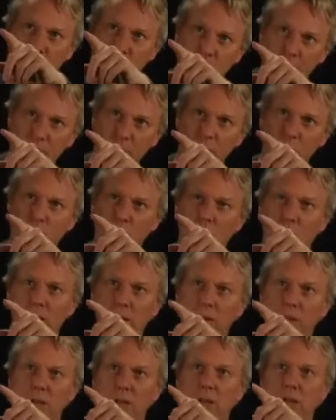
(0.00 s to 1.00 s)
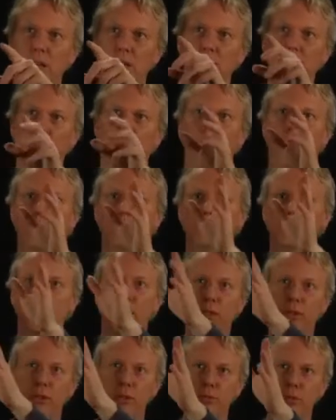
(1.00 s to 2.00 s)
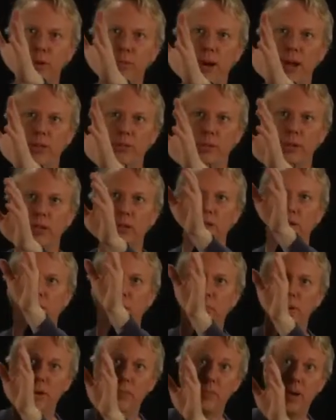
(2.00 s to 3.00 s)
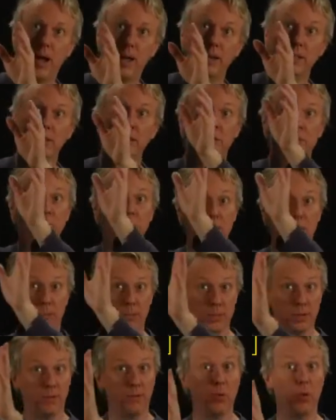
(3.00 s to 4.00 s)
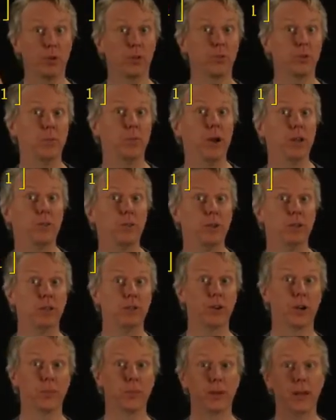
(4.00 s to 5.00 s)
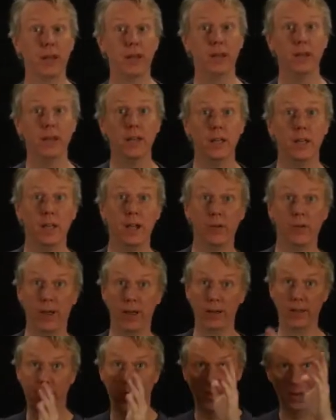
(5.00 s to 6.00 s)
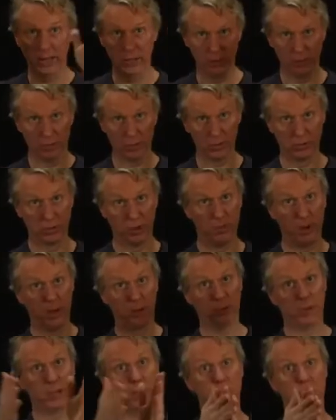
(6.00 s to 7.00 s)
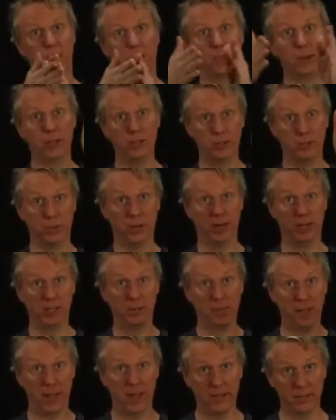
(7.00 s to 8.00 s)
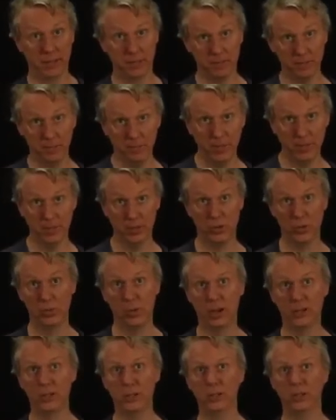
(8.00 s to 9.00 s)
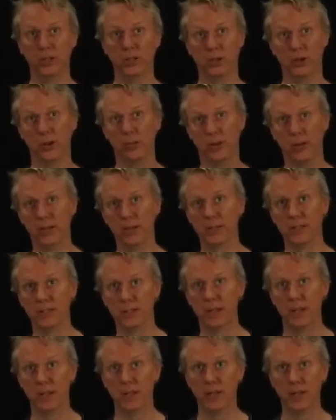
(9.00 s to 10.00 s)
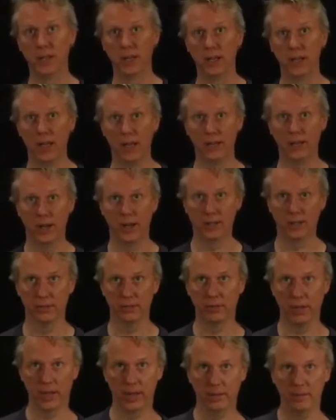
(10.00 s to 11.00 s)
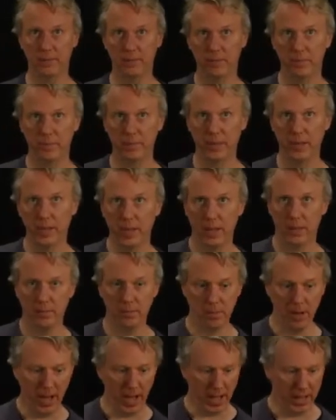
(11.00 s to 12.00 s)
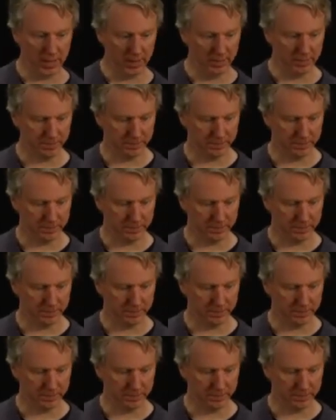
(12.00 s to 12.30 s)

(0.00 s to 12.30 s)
plus 1 times another 3-by-3 determinant minus 3 times a fourth 3-by-3 determinant. Right? And then each of those 3-by-3 determinants you would expand into 2-by-2 determinants inductively. But